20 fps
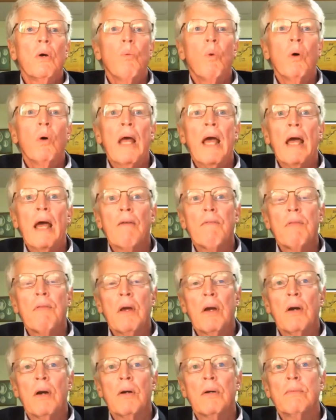will have
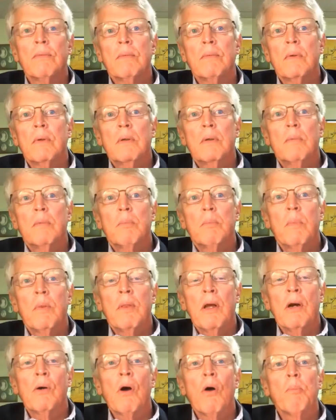their
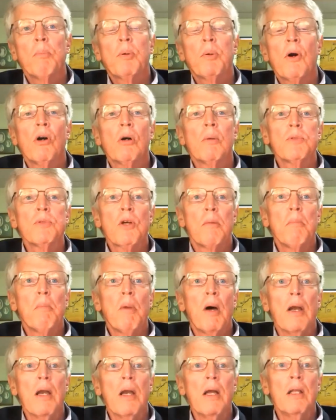own programs on
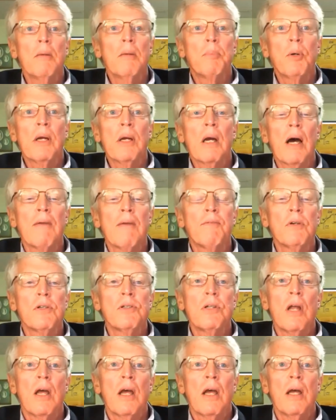Monday, the
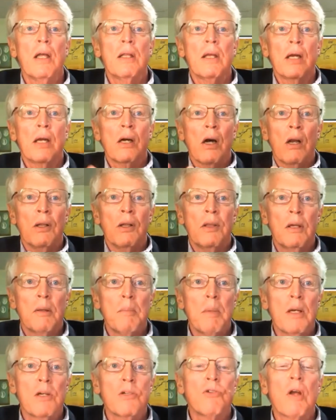pre-conference day. They call it the
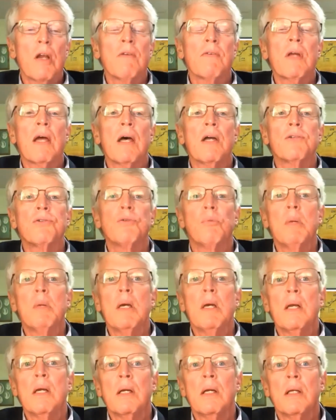Administrative Council
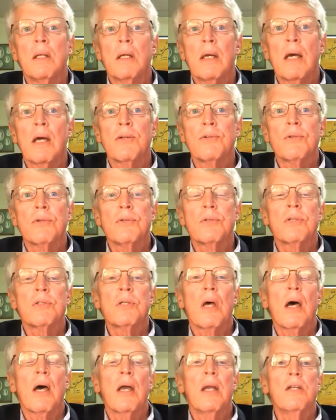meeting and the Council of
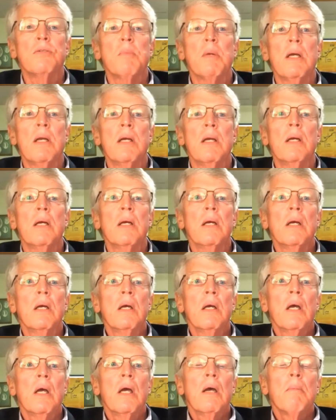Societies meeting.
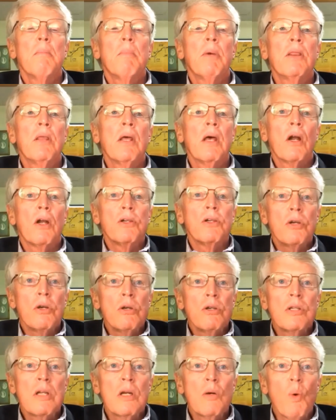But then on
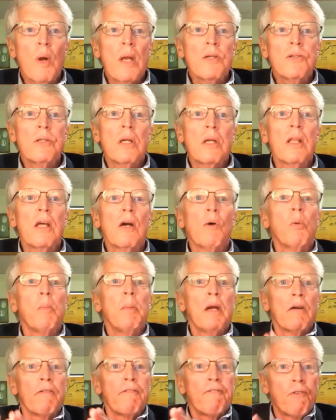Tuesday, Wednesday, there will
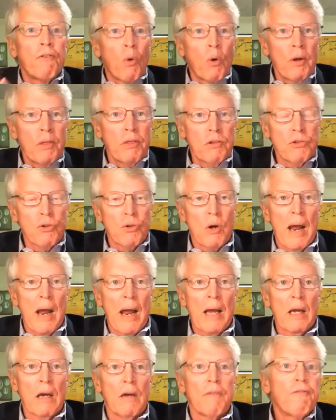be a 4th
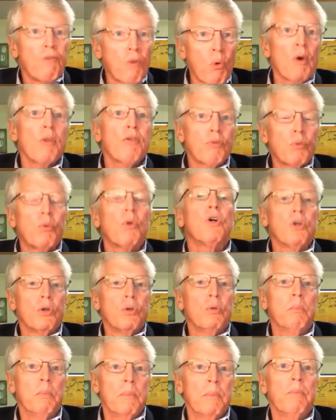track, a 4th
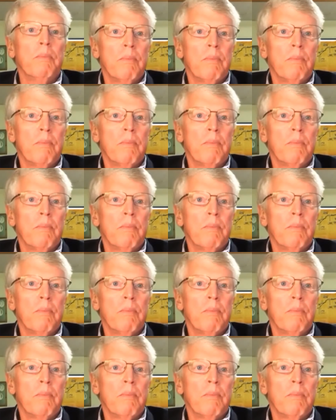room,